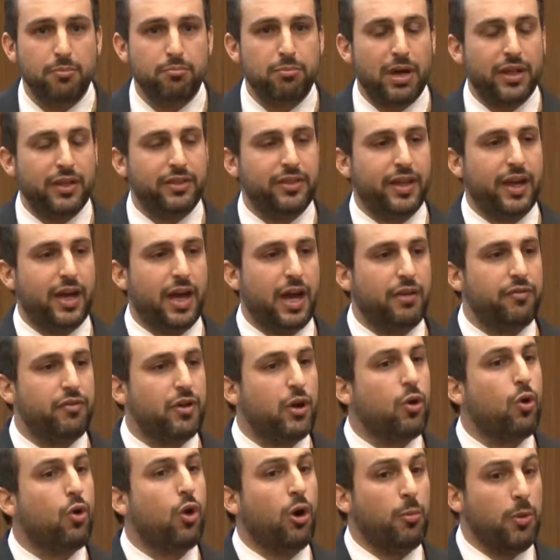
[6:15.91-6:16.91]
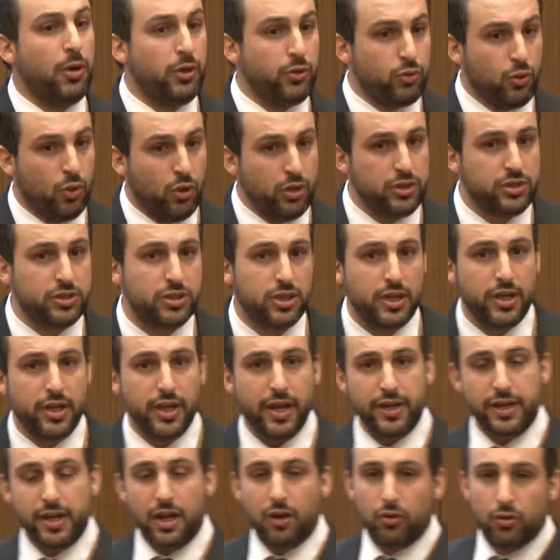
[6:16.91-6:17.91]
but they have common rules,
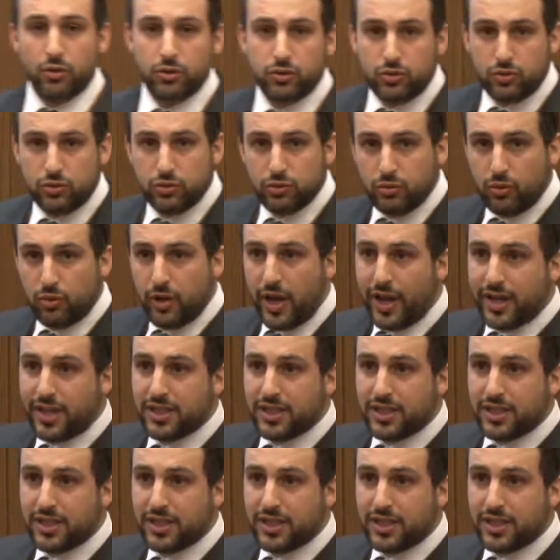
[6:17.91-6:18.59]
and I want to